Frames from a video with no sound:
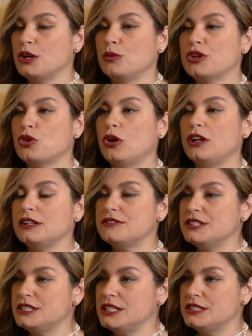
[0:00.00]
with all of
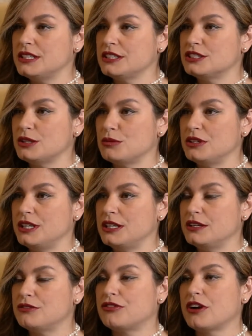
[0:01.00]
the details that were
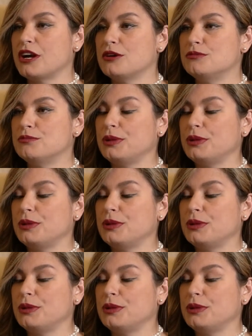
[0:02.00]
needed from